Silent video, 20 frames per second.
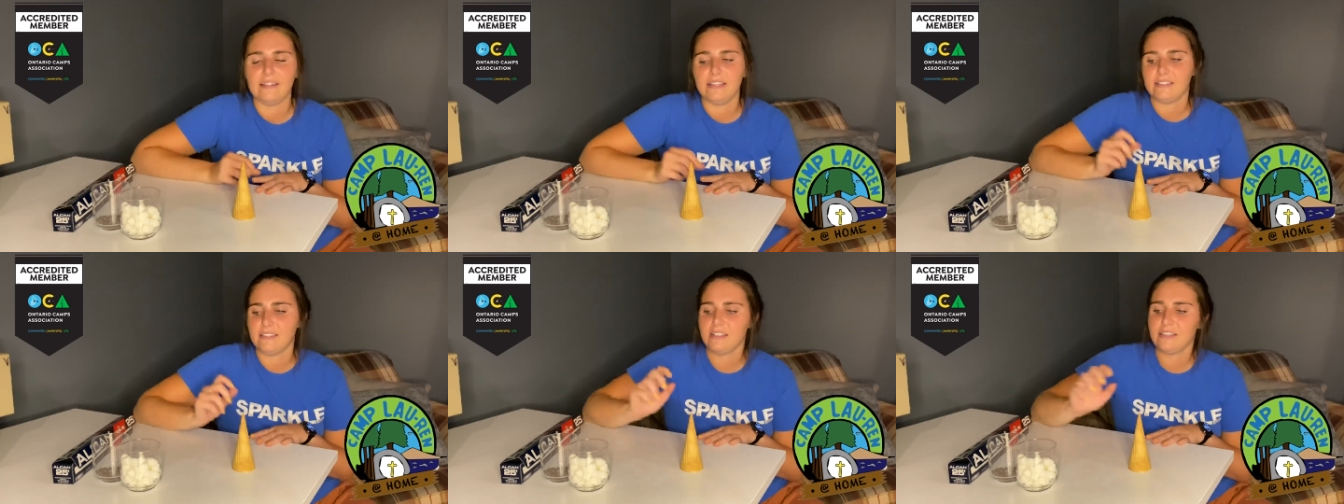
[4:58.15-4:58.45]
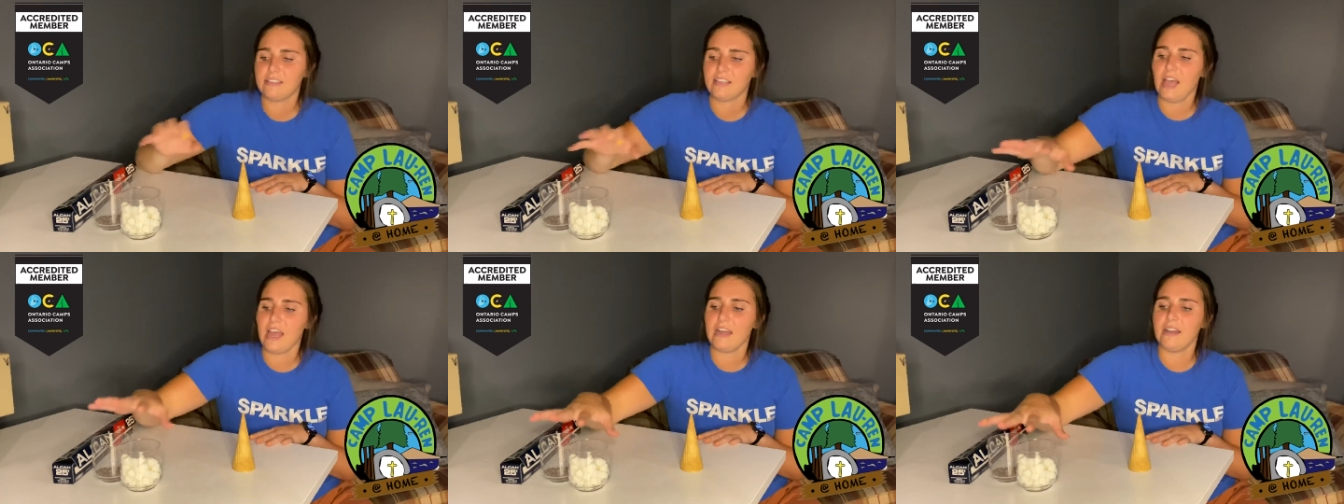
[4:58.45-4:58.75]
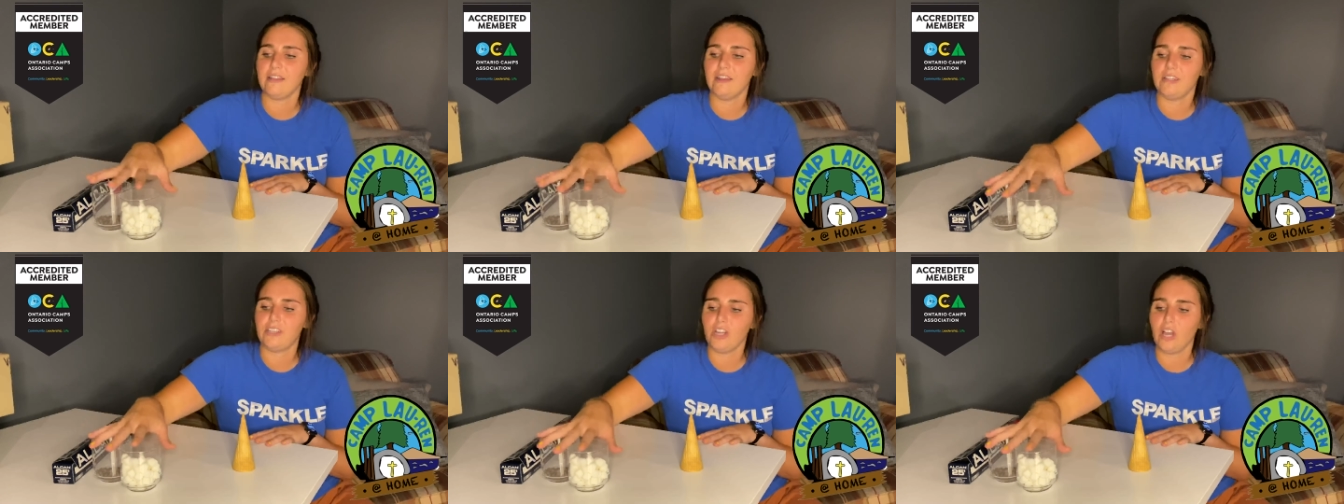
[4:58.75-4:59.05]
This is
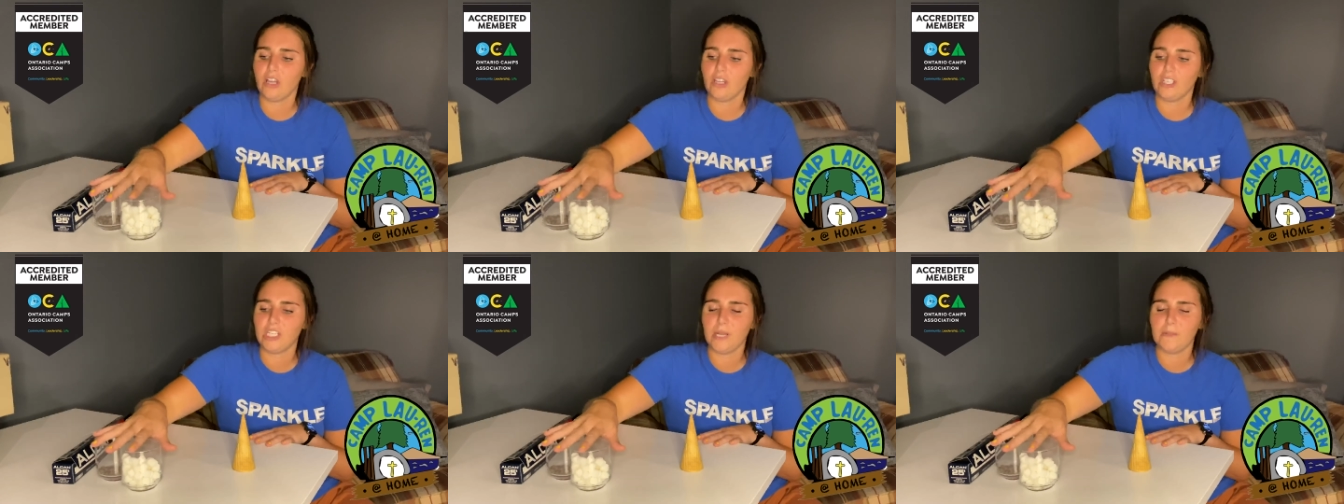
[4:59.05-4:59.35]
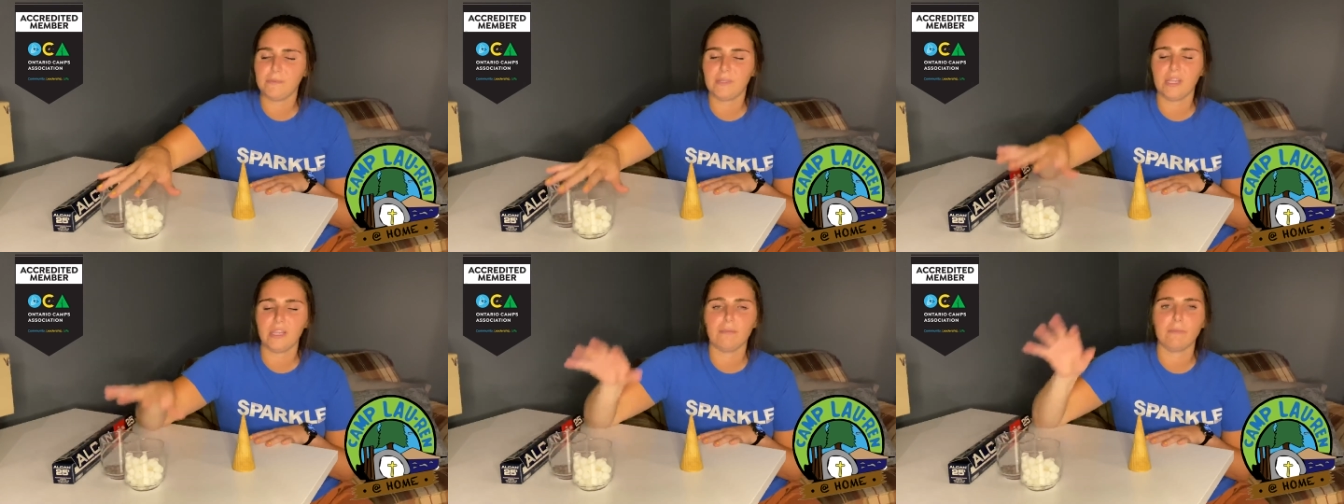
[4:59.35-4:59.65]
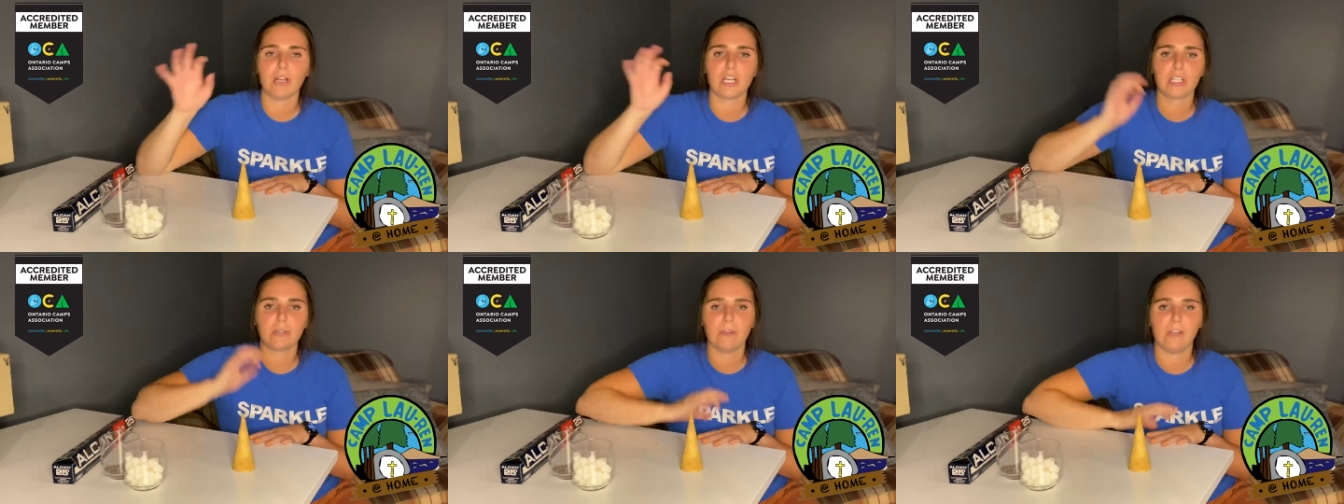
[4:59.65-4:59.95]
kind of, the chocolate chips and the
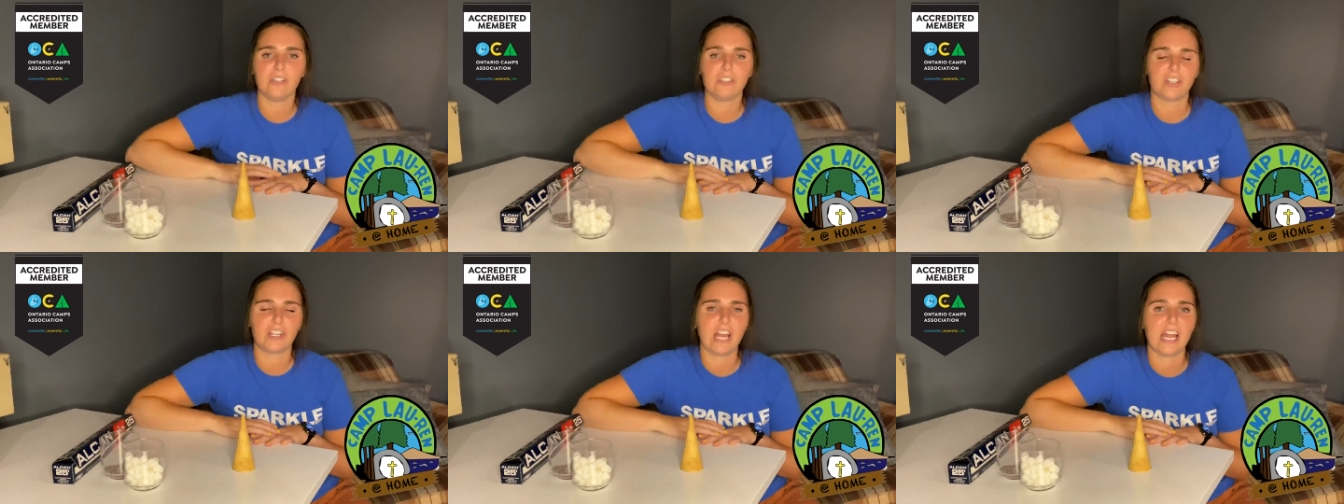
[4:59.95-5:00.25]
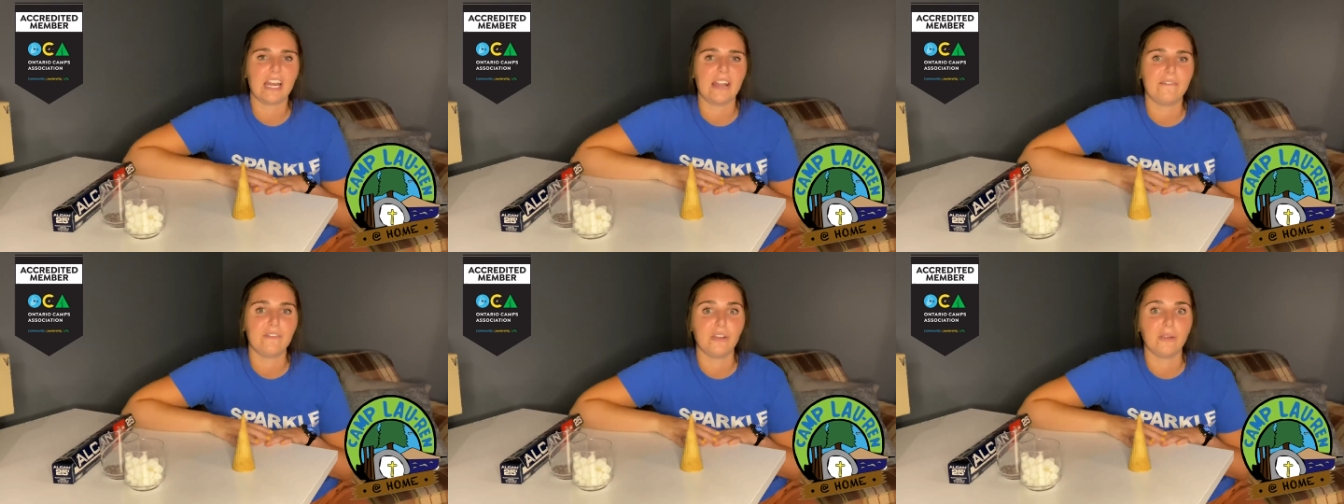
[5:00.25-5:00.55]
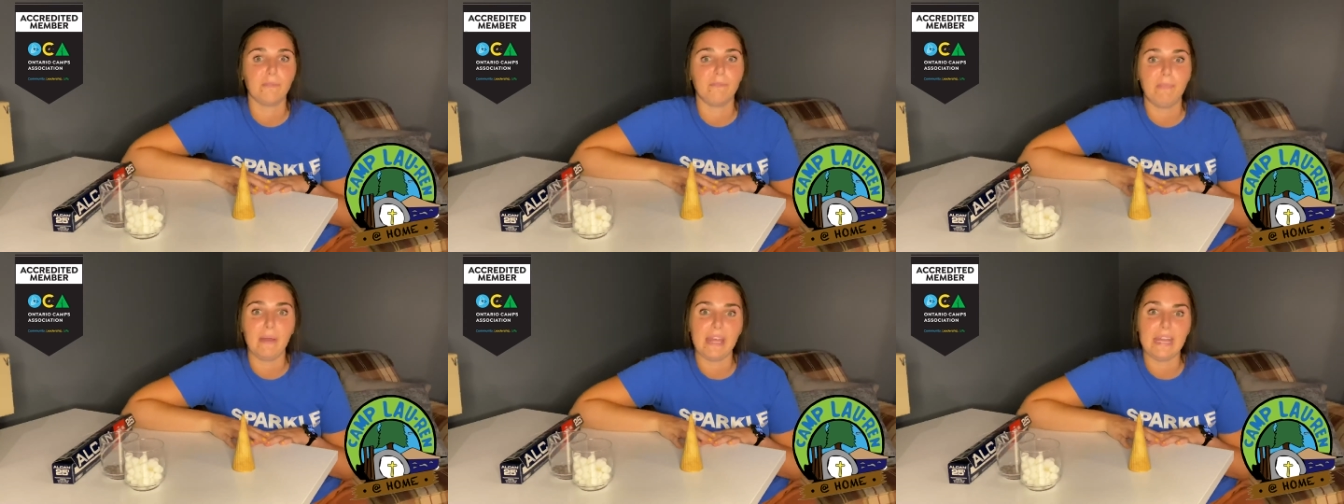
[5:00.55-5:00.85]
marshmallows are kind of
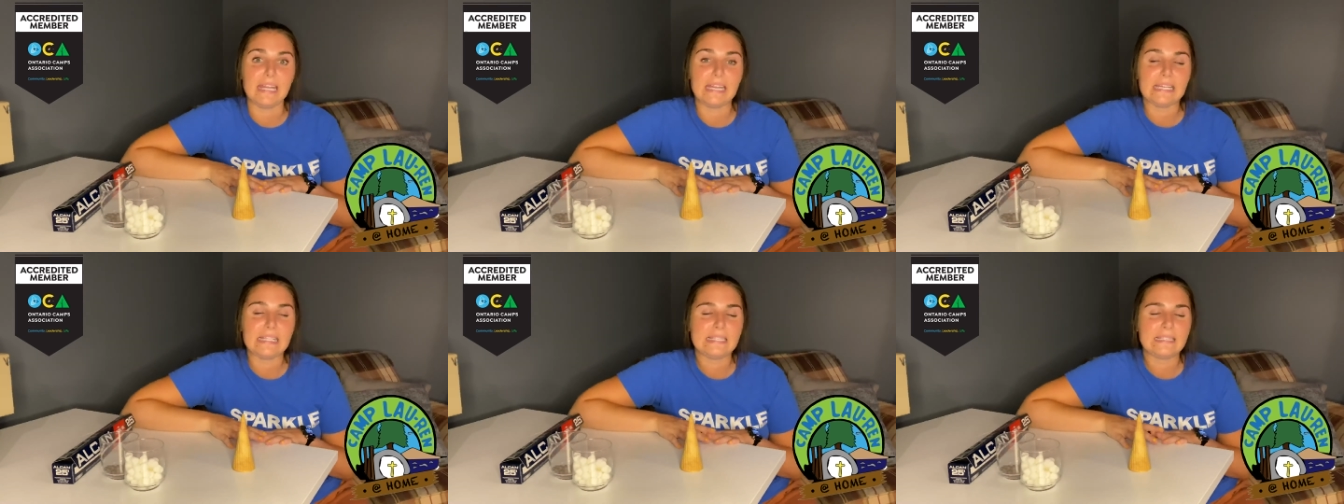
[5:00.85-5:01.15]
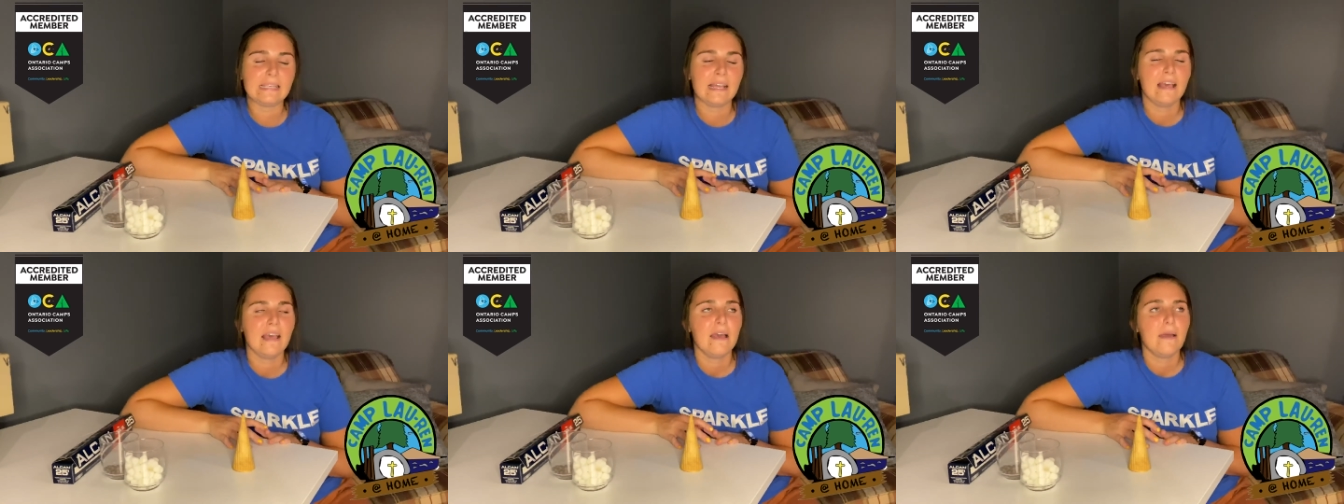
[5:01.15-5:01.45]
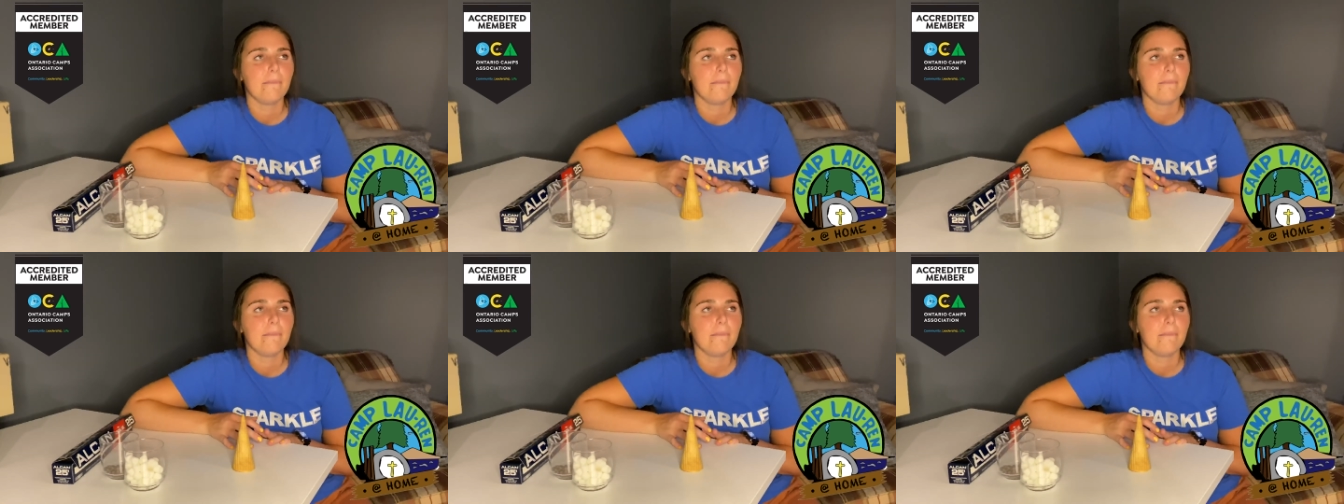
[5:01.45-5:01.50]
your base